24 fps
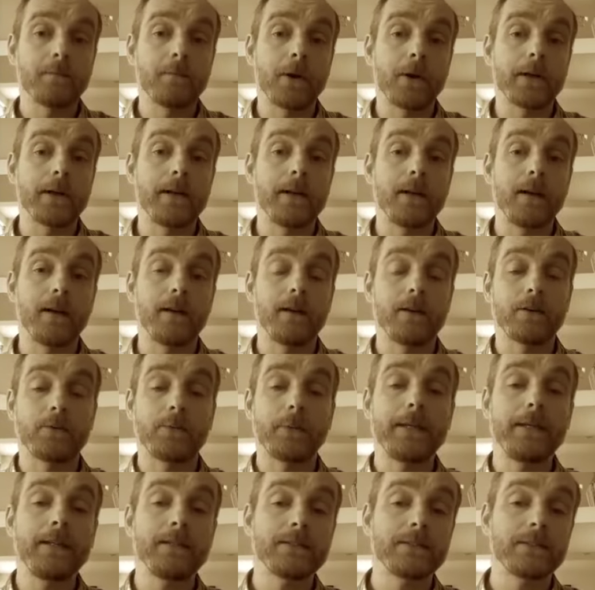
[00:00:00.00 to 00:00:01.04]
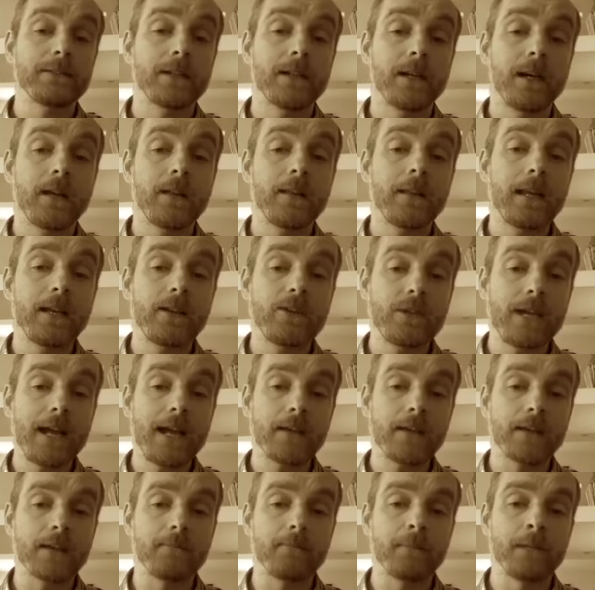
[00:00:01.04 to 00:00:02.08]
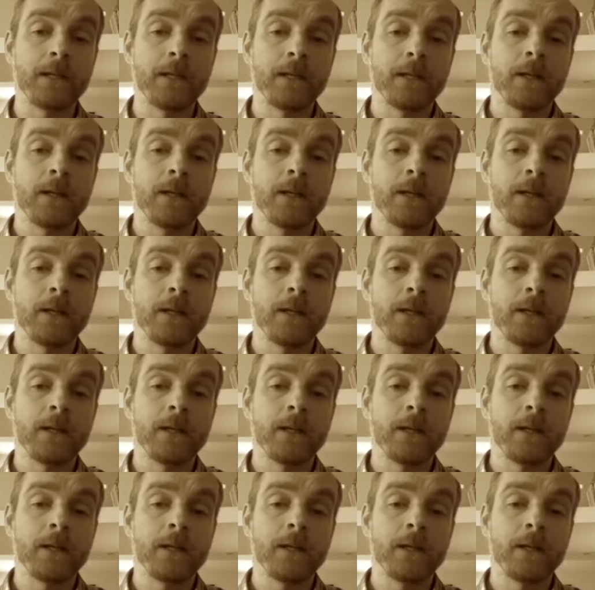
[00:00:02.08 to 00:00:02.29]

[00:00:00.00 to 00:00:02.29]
my tweets and they share them.